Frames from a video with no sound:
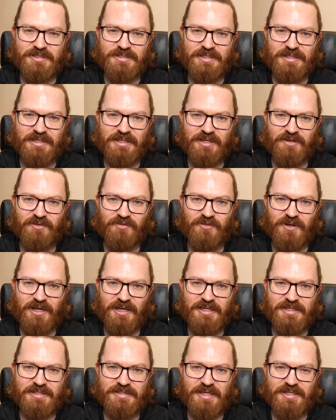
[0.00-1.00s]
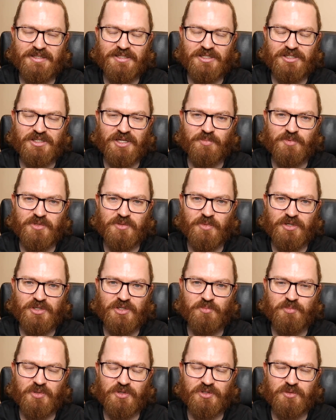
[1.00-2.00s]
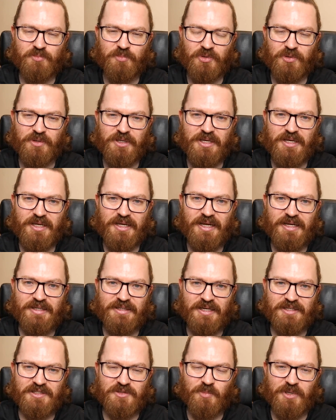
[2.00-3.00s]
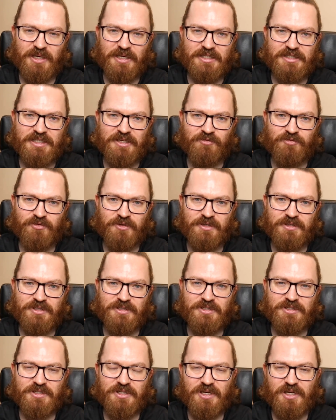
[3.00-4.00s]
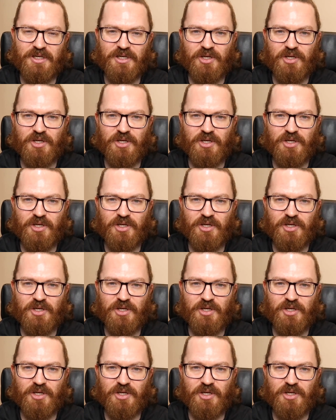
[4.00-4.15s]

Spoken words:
Silicon Valley censorship as much as possible. It does make a difference.